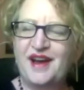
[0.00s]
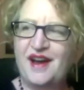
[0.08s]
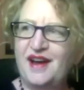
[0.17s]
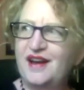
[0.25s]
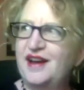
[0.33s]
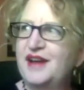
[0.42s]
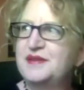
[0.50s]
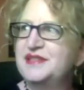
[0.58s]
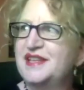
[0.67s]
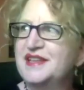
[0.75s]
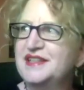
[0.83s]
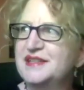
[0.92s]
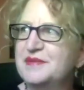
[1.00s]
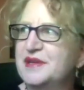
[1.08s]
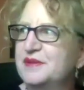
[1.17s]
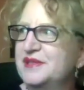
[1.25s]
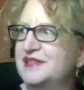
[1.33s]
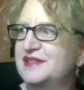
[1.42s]
I was telling someone it
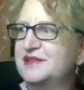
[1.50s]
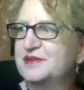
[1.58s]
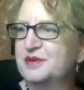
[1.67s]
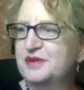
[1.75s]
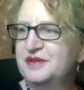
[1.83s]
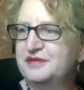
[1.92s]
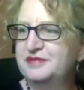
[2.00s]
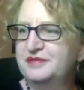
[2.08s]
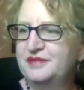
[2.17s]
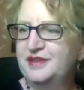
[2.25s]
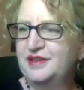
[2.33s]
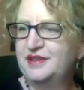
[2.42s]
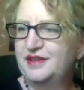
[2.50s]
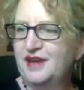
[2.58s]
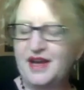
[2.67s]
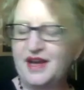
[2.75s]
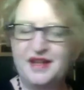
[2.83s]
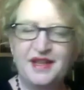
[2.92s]
was sort of
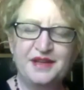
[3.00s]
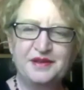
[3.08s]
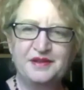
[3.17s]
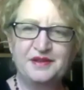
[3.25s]
kind of like